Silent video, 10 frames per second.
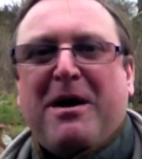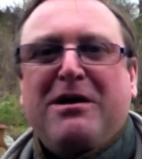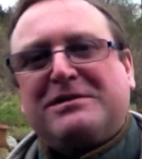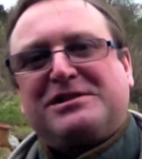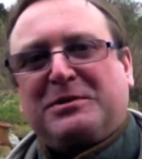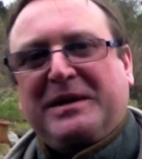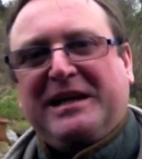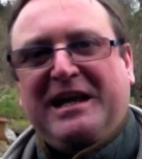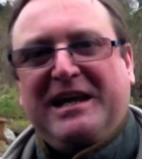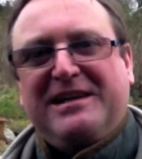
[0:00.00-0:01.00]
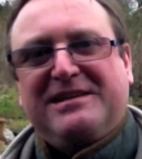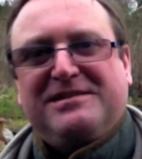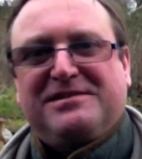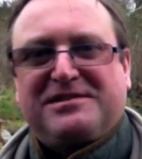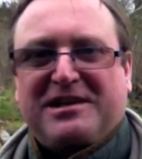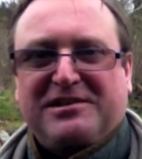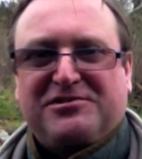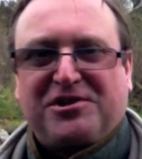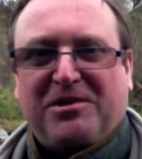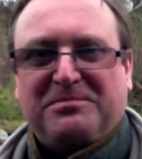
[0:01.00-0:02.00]
Mark's doing his uh,
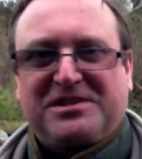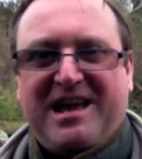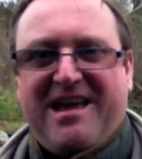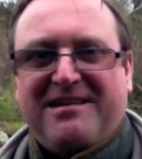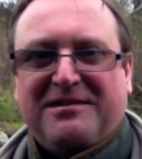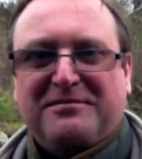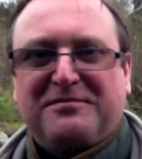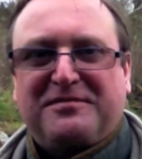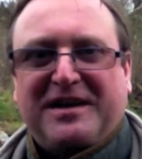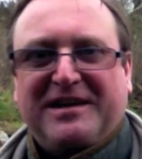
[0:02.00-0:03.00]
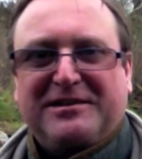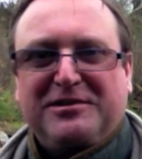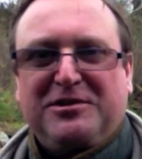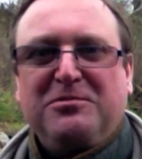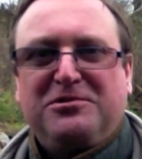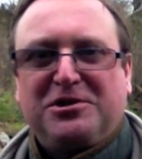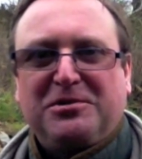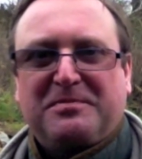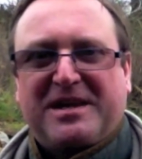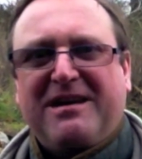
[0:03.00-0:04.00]
top 10 of uh,
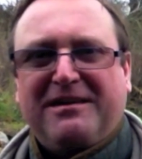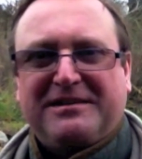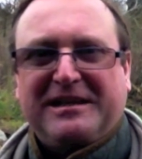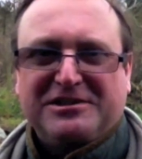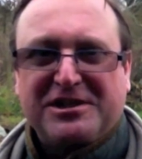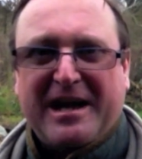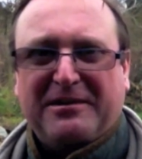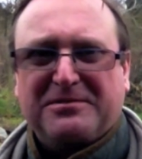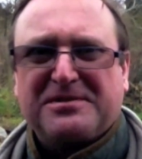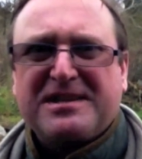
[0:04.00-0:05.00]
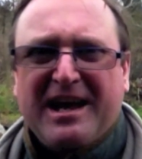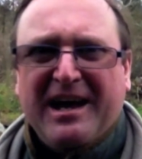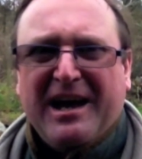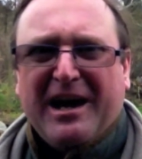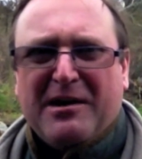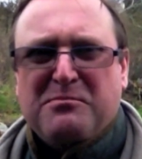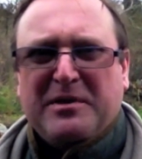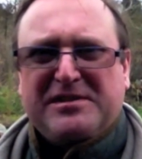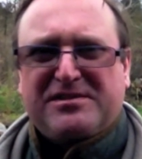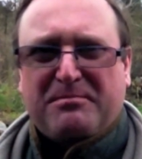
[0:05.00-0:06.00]
YouTube gardening channels and
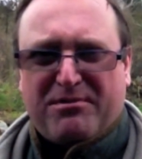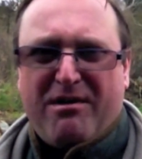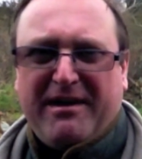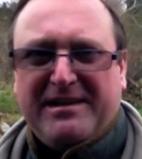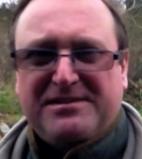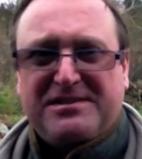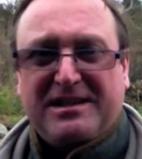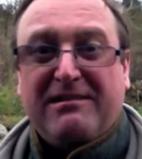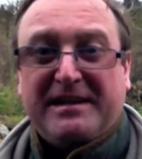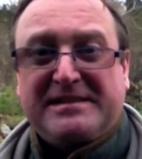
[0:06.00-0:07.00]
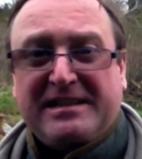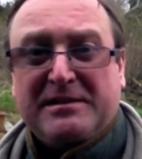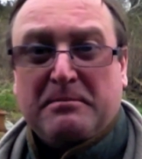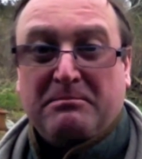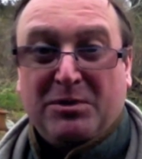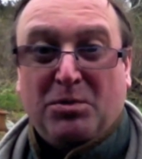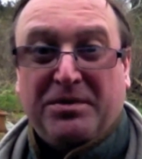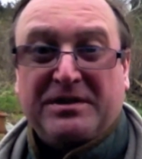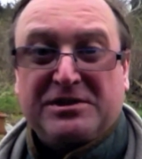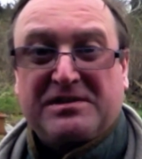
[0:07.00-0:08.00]
we're surprised, delighted and more
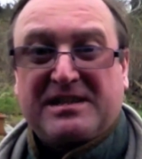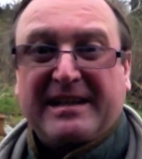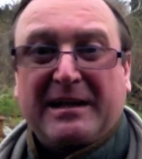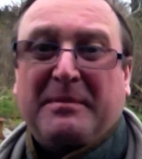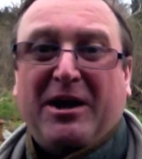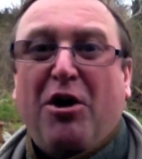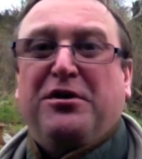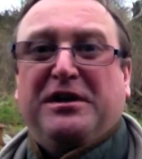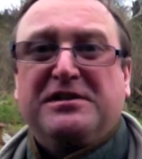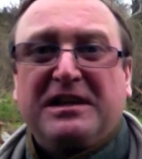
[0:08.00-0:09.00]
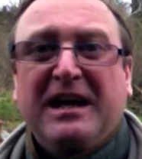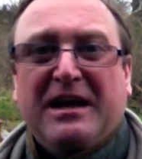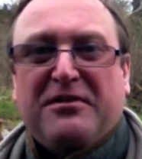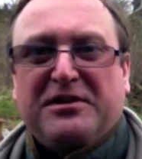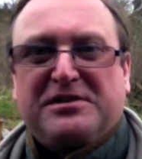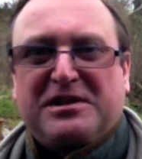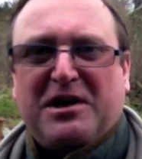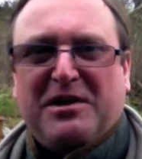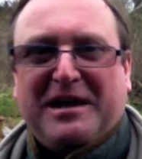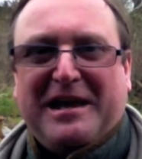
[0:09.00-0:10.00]
than just a little bit honoured that
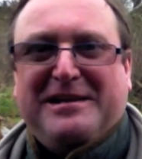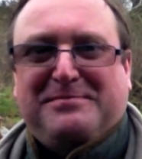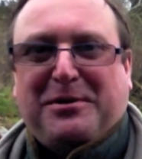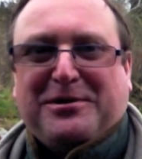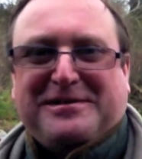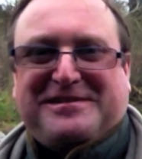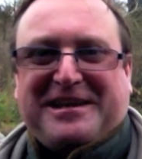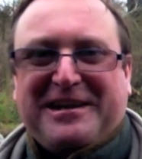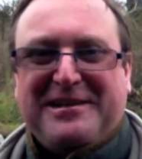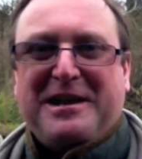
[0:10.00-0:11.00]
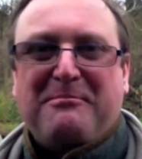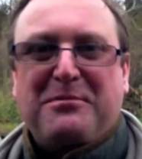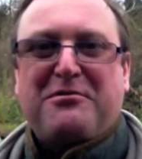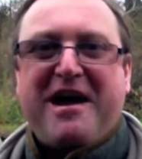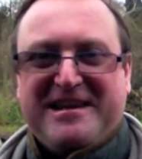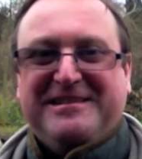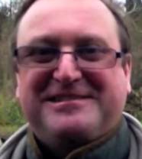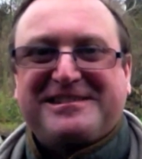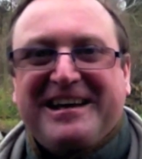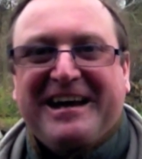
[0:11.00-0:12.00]
uh, he's put us in at number
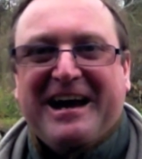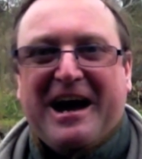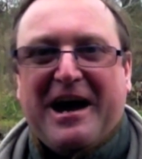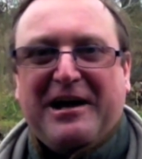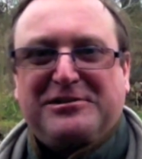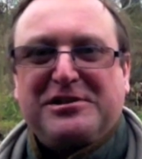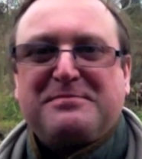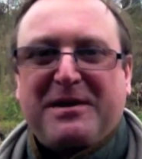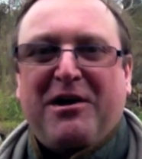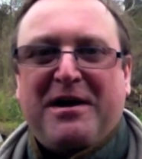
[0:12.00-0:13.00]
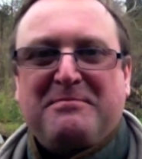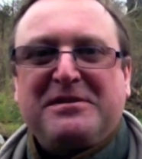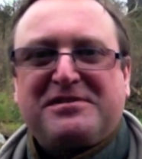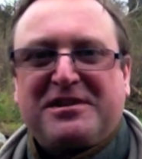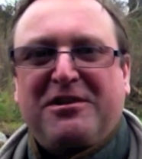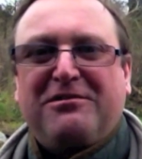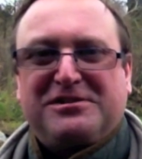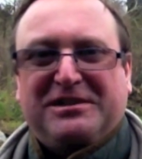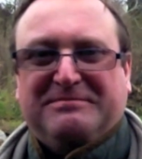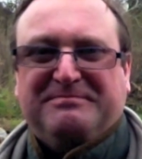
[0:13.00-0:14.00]
8, uh, just behind Mr
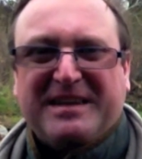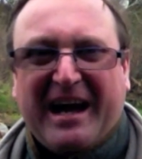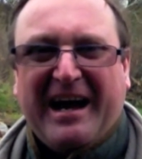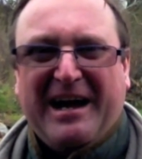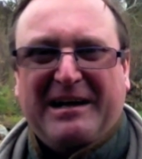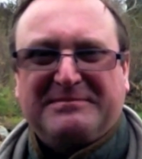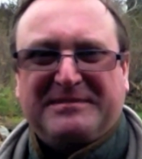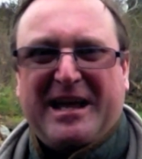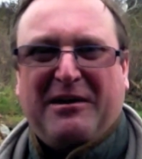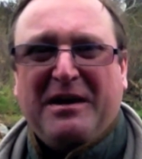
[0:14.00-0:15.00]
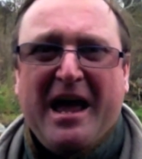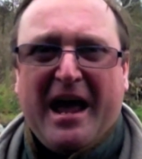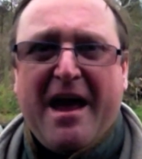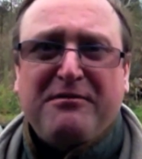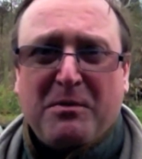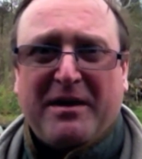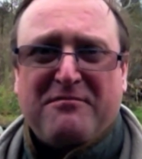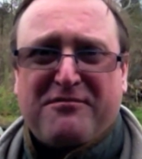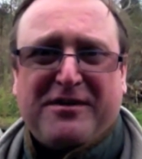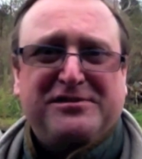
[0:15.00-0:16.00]
Nocton. Um, now, everyone
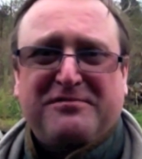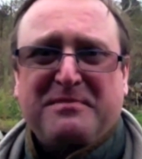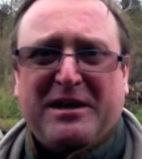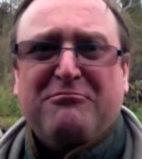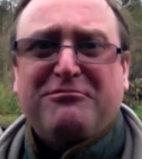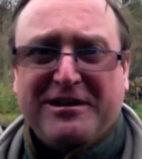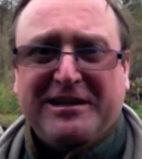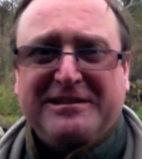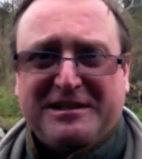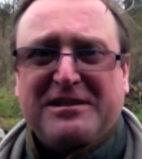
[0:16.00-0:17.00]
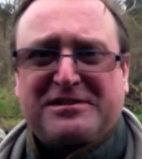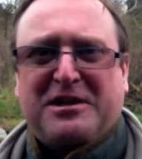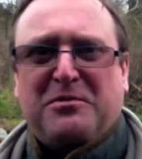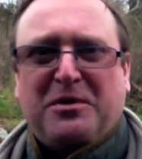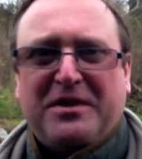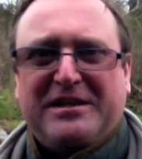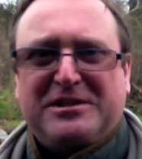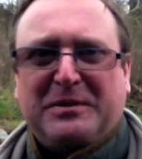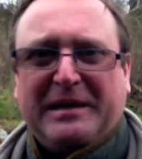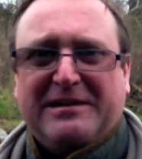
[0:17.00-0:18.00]
in front of me really does know what they're
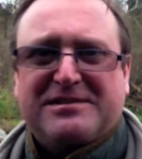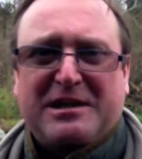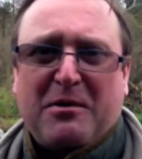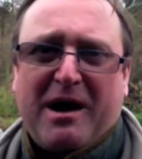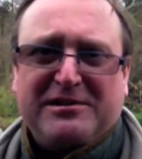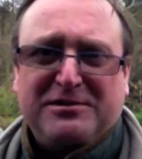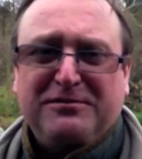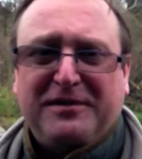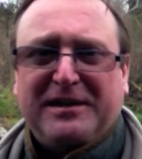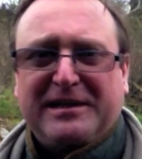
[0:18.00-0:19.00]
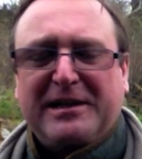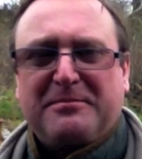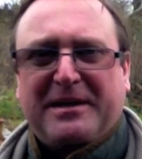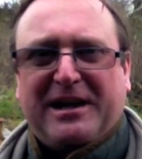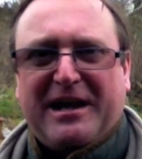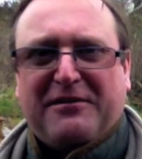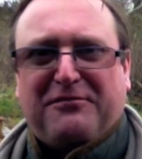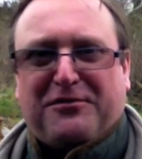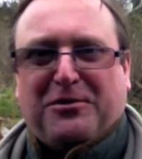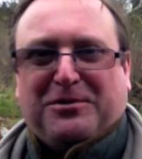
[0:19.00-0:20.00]
doing, and so I do feel a little bit like a
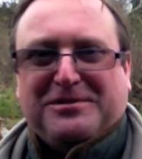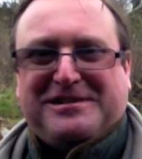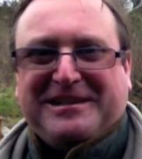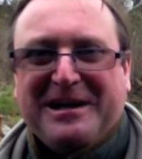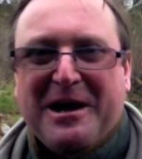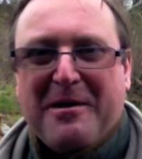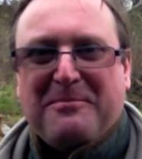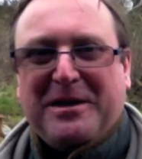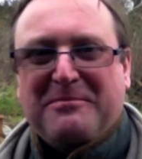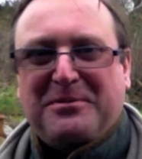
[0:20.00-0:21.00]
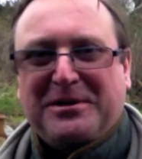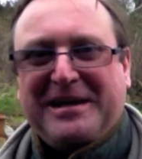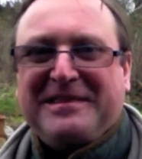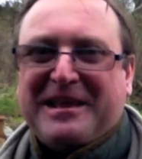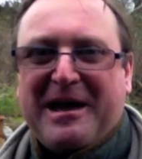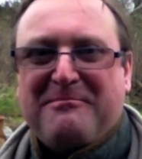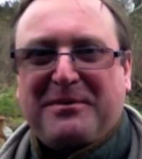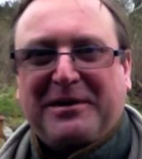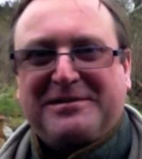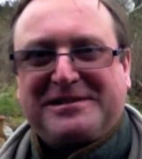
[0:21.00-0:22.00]
fraud being put in there,
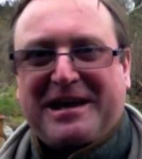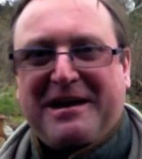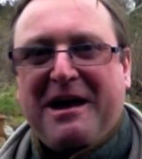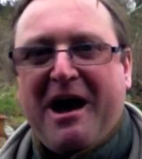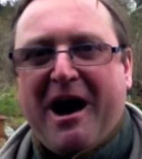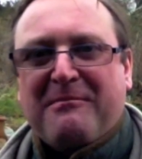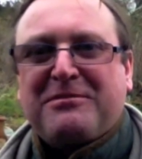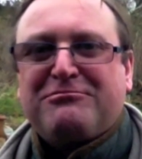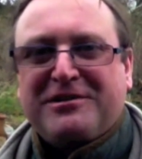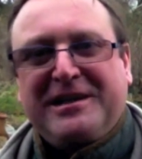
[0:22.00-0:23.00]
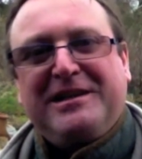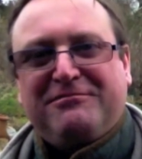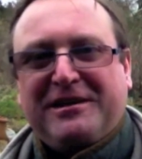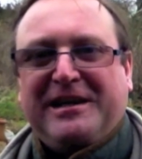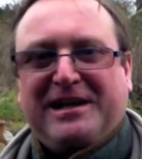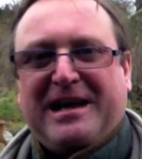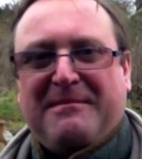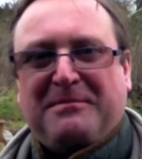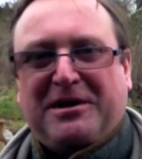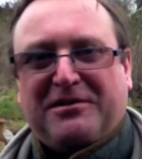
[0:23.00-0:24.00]
but uh, I'm really, really
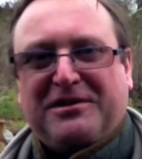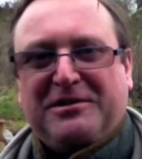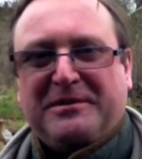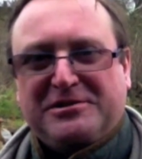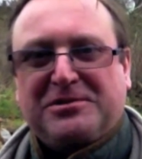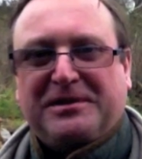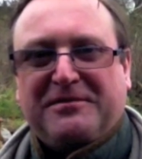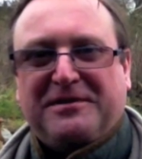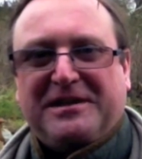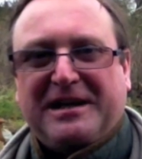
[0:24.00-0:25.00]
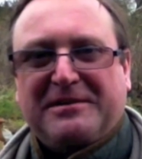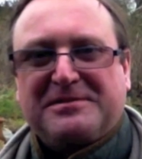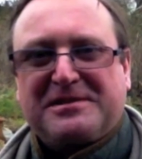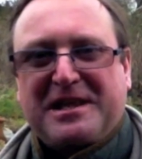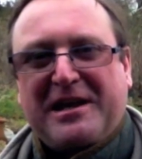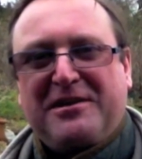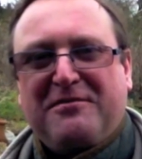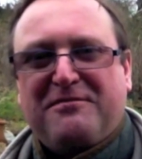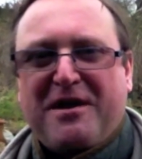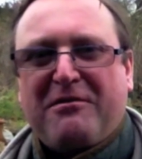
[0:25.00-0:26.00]
glad, Mark, that you enjoy the videos. Thank
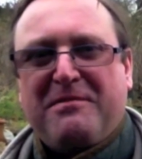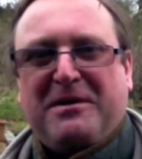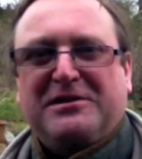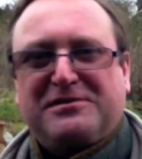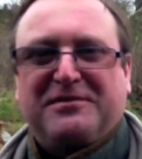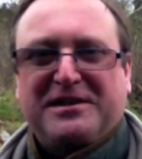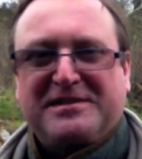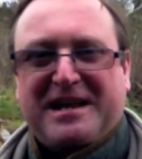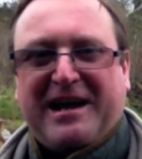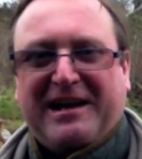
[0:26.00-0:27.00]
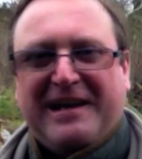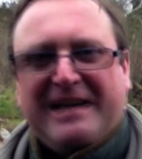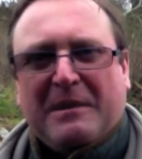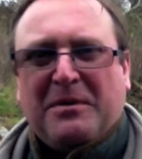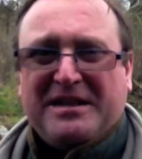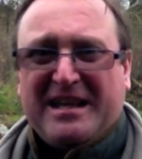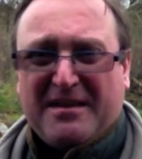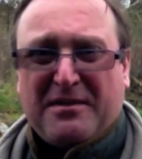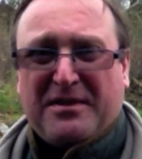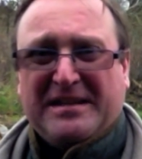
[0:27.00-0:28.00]
you very much for this accolade. And one of the
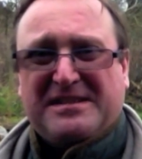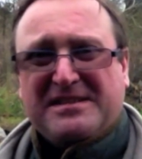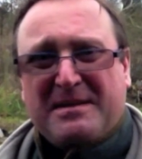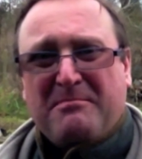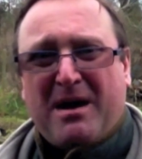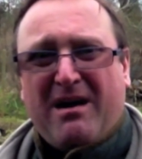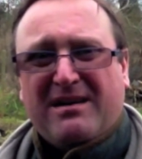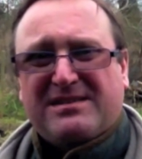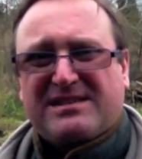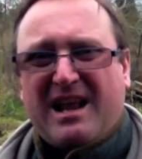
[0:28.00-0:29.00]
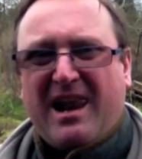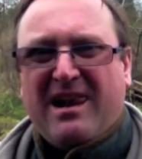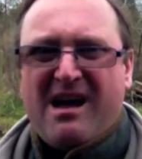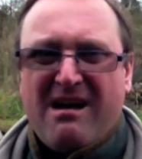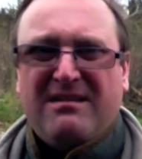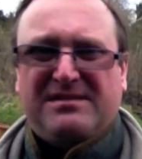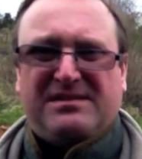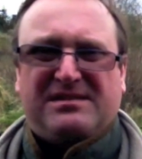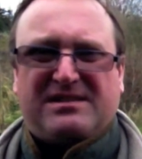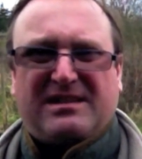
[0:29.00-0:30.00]
other things is in Mark's
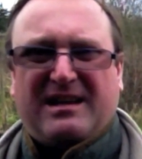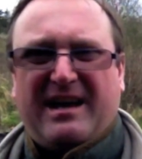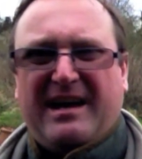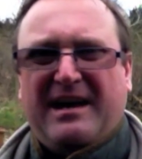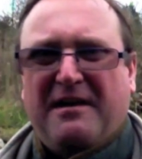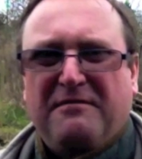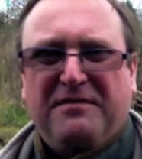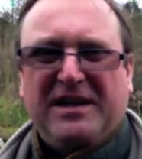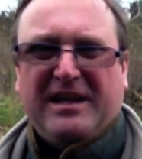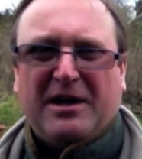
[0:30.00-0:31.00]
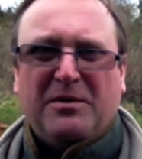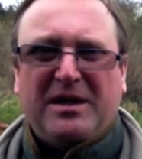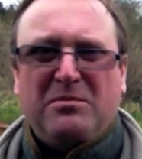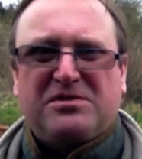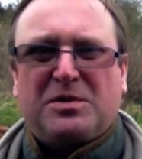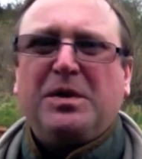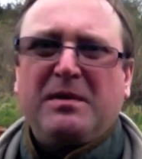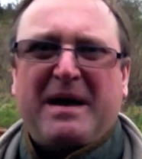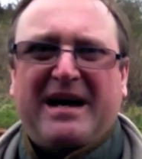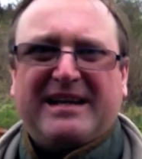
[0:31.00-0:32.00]
last uh, video, he was
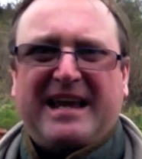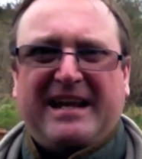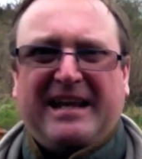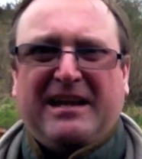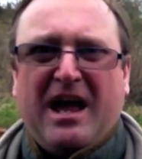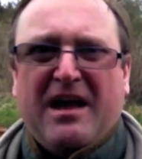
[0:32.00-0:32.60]
talking about getting